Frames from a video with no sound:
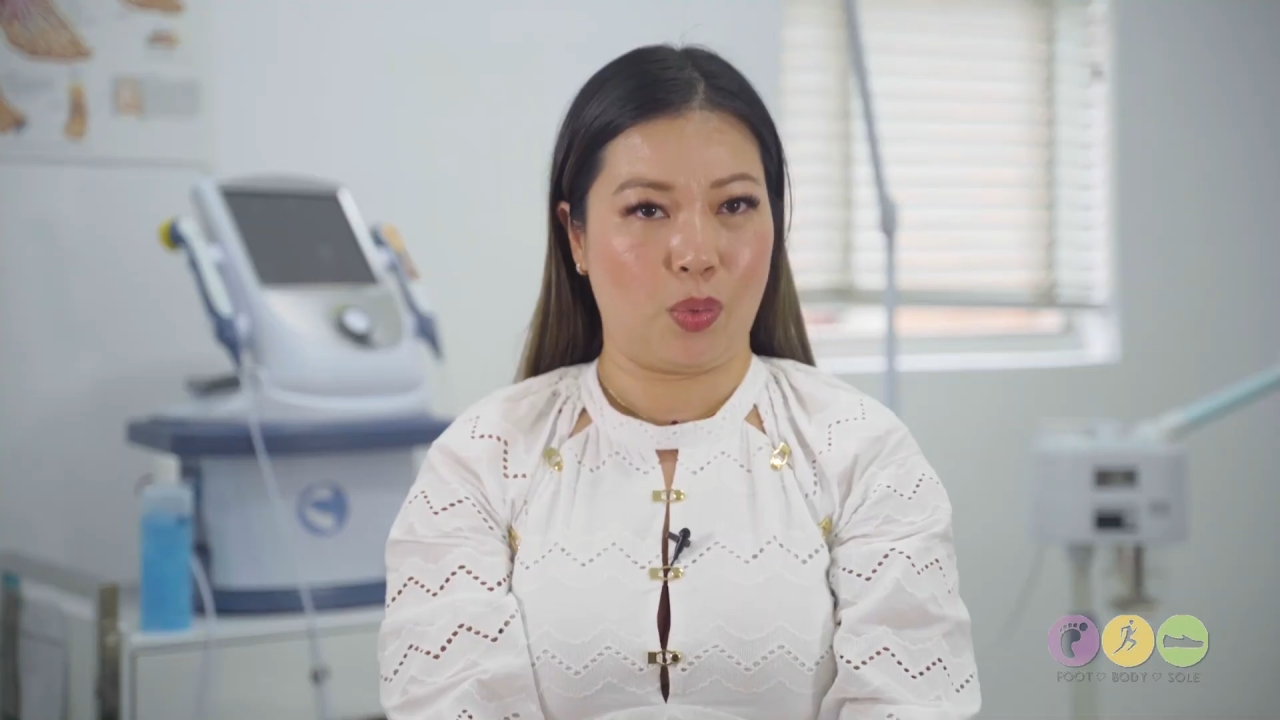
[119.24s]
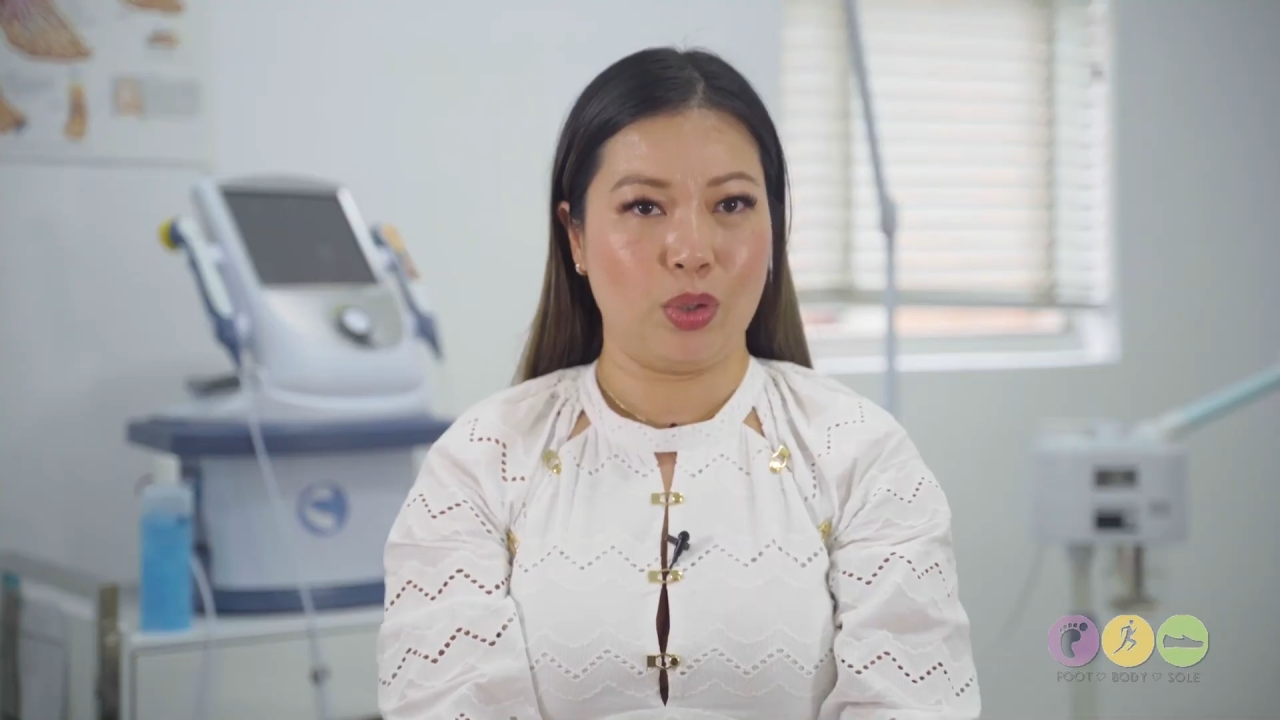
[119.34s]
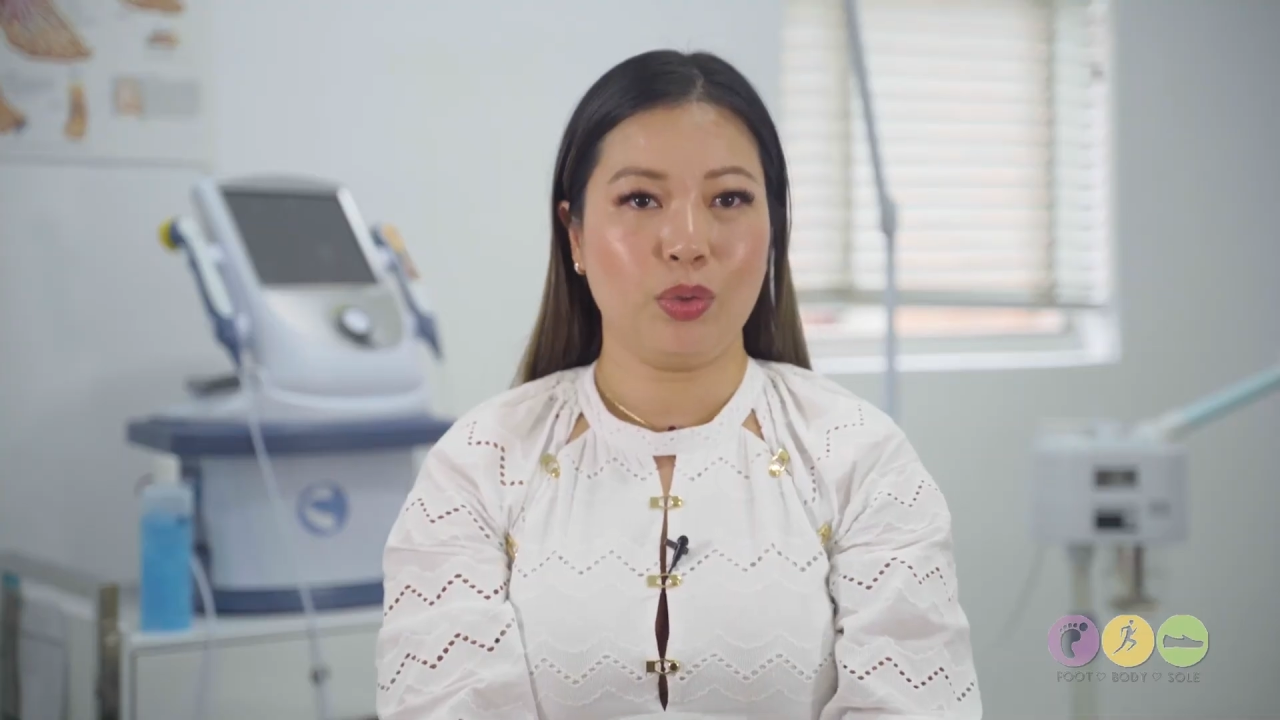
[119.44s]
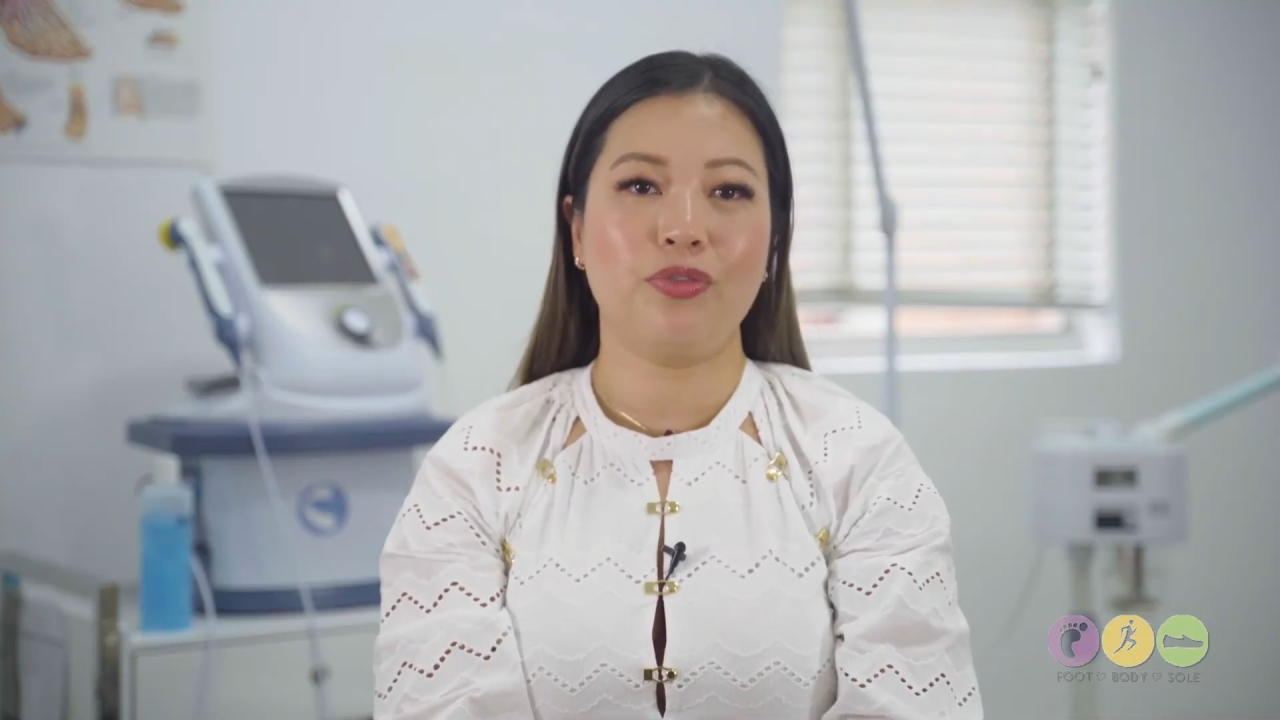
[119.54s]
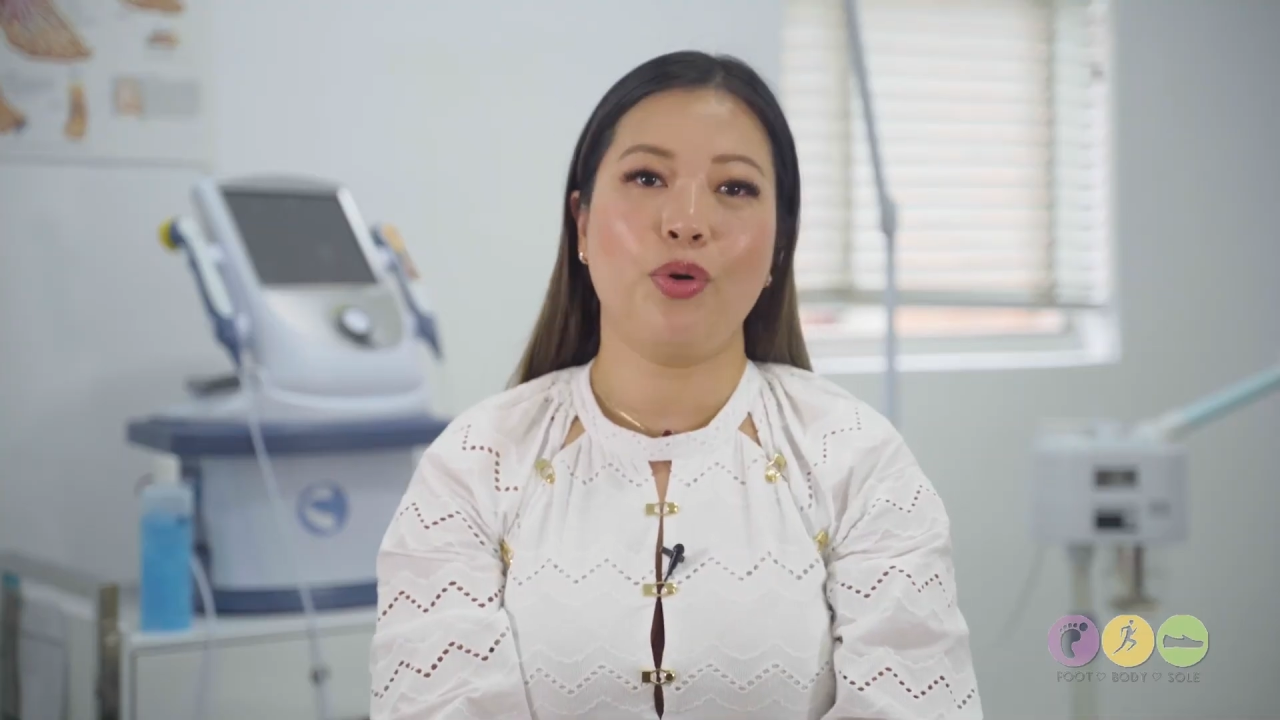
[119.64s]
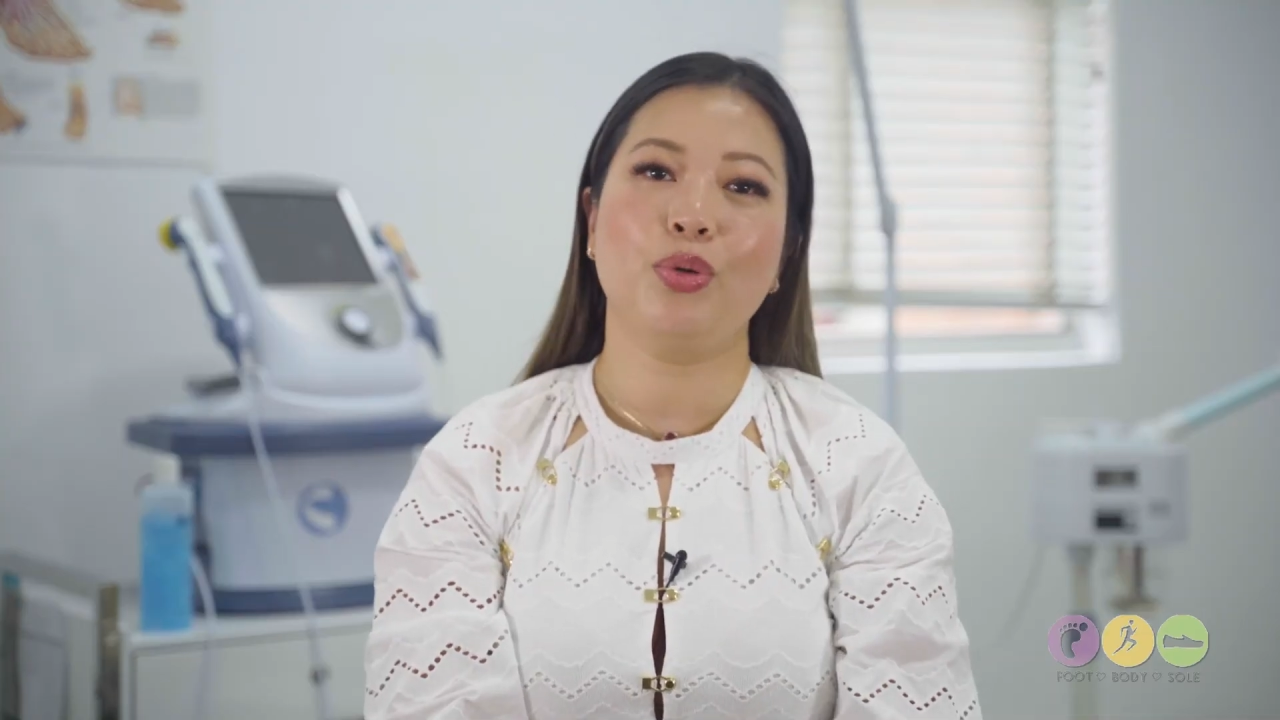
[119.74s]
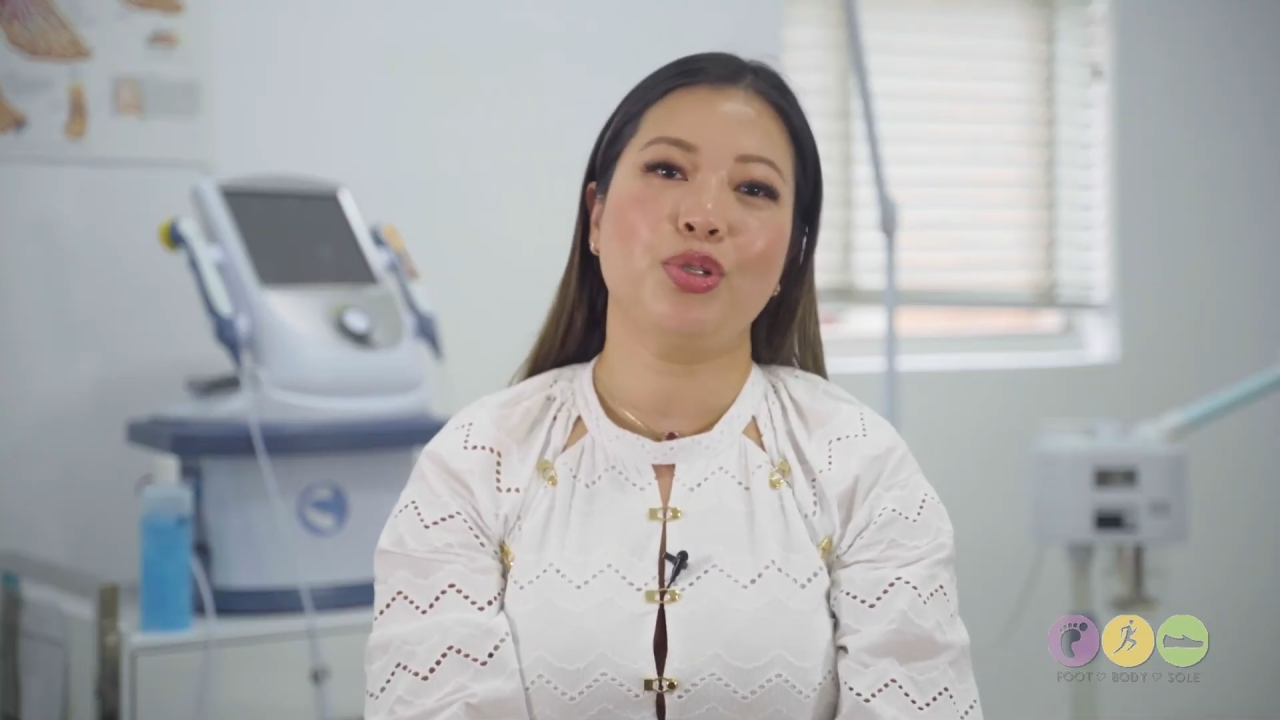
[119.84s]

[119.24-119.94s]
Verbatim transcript: We look forward